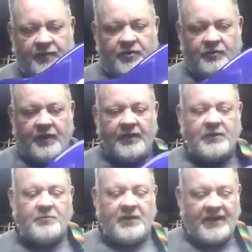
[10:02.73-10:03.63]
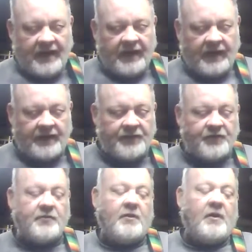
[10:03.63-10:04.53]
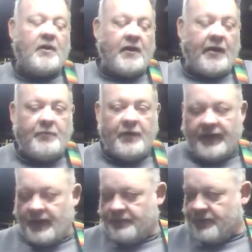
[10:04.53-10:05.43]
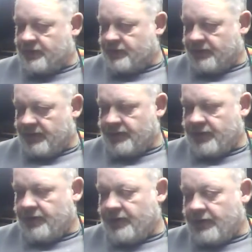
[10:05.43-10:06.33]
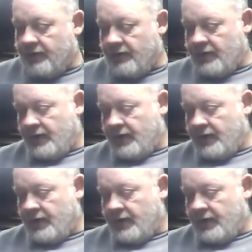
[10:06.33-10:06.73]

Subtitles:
the strings because I put Gibson strings on there.